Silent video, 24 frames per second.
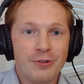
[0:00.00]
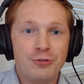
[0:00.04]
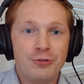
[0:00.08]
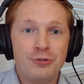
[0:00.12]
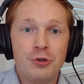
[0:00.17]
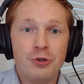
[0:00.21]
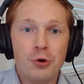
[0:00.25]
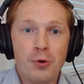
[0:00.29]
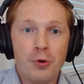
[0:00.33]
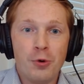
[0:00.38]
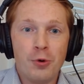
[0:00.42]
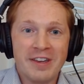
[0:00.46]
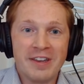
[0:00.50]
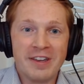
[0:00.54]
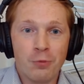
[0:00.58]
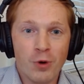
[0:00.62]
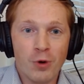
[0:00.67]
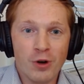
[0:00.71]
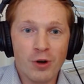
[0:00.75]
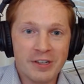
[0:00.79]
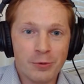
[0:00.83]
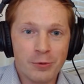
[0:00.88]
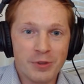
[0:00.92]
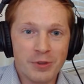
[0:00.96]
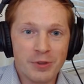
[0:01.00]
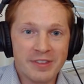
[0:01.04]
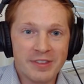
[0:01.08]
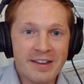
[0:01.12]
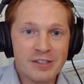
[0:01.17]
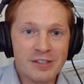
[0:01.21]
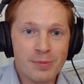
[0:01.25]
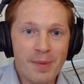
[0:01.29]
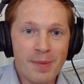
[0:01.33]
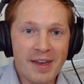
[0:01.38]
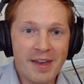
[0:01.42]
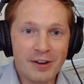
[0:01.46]
doing and working with
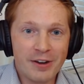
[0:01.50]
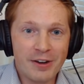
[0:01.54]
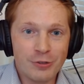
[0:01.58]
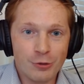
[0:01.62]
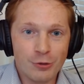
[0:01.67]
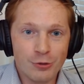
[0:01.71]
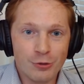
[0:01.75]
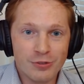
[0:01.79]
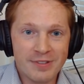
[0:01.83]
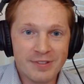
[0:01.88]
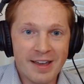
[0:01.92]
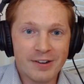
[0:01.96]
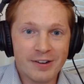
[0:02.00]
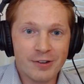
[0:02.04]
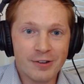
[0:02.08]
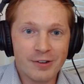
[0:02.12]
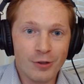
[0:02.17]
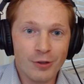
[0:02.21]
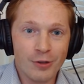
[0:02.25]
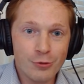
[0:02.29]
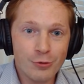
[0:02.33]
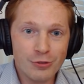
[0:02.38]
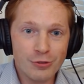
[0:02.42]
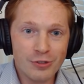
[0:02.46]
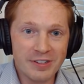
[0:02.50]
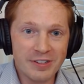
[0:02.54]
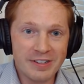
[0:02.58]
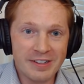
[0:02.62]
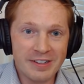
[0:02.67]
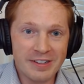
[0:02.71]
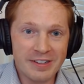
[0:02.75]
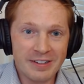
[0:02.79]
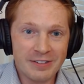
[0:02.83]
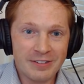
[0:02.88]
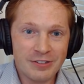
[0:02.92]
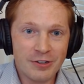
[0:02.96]
case managers that closely
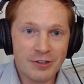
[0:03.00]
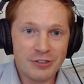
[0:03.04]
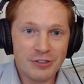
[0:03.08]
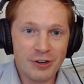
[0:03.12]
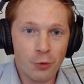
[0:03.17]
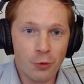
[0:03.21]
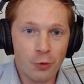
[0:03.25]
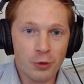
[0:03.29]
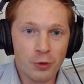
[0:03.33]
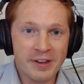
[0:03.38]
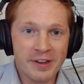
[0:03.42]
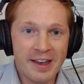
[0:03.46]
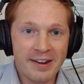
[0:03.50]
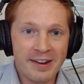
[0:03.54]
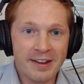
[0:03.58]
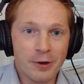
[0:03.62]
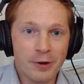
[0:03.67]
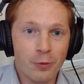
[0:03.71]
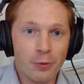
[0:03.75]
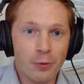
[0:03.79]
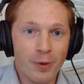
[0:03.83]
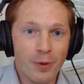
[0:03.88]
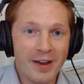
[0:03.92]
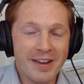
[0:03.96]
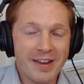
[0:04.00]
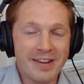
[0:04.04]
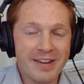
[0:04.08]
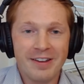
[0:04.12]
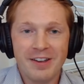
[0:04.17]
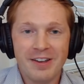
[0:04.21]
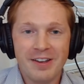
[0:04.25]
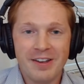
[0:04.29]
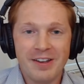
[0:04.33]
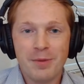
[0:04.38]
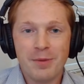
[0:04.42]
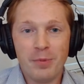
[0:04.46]
in such an organic way,
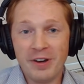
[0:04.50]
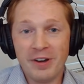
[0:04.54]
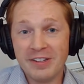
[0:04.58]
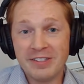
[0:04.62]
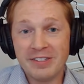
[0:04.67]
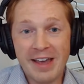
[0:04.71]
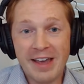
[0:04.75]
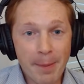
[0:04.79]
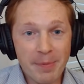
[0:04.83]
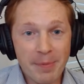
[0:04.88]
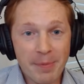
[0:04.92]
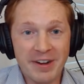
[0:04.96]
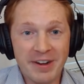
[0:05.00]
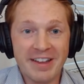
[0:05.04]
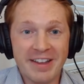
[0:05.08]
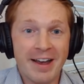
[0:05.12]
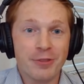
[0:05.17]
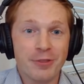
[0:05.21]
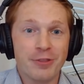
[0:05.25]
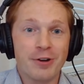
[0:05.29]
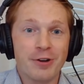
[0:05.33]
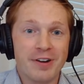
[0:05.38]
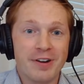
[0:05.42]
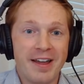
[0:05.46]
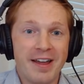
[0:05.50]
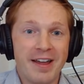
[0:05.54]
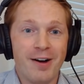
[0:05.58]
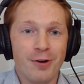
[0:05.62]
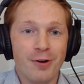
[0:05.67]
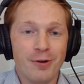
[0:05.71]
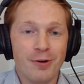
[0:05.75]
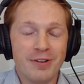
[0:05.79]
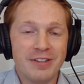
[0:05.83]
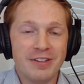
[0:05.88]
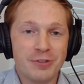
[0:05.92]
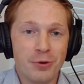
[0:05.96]
but it's happening out there
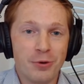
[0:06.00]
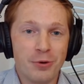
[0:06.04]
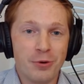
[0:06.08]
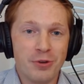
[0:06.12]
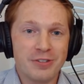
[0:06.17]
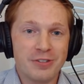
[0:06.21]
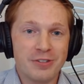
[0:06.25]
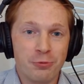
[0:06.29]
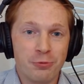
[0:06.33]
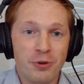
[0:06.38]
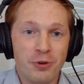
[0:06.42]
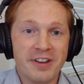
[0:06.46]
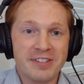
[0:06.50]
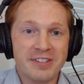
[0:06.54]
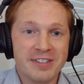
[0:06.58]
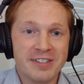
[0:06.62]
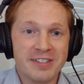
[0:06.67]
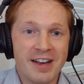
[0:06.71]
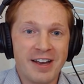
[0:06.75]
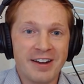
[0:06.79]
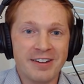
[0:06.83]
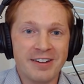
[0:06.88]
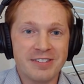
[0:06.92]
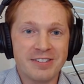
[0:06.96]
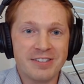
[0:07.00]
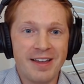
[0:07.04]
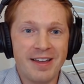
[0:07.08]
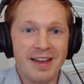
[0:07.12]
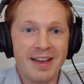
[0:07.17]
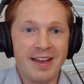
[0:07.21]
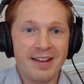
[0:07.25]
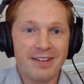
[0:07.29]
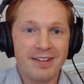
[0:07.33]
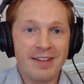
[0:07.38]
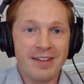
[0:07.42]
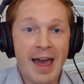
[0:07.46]
now. And so it's really exciting to see
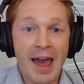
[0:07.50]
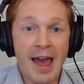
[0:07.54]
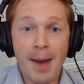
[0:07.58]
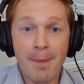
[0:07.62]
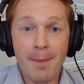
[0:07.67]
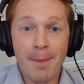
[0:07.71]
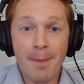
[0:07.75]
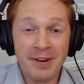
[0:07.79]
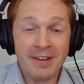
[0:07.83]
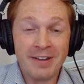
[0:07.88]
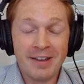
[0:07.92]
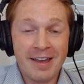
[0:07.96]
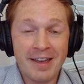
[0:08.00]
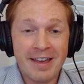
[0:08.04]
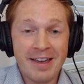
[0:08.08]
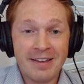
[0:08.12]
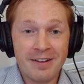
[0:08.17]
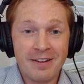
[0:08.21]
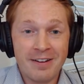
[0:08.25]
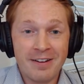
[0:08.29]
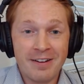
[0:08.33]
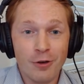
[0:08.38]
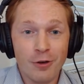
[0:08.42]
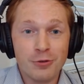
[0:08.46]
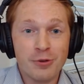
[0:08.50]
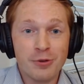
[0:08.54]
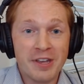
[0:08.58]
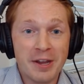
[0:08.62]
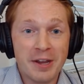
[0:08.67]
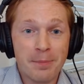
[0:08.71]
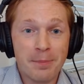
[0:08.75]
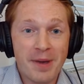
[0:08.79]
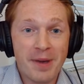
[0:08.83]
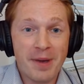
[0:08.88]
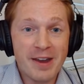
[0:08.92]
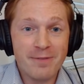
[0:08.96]
that happening and also
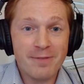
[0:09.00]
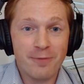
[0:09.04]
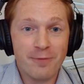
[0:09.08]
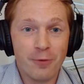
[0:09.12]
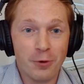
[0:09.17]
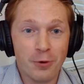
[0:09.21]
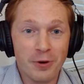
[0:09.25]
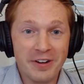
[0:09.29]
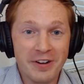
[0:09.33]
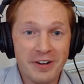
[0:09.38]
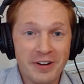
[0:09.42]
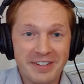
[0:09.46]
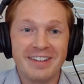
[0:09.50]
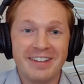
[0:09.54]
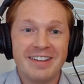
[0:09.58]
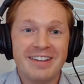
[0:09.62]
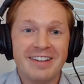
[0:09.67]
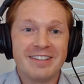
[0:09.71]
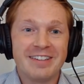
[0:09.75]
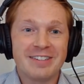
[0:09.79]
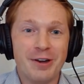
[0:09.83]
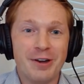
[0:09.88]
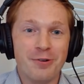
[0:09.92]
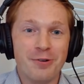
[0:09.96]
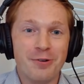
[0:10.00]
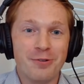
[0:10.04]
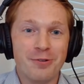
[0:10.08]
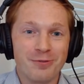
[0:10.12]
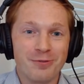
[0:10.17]
getting paid for it. So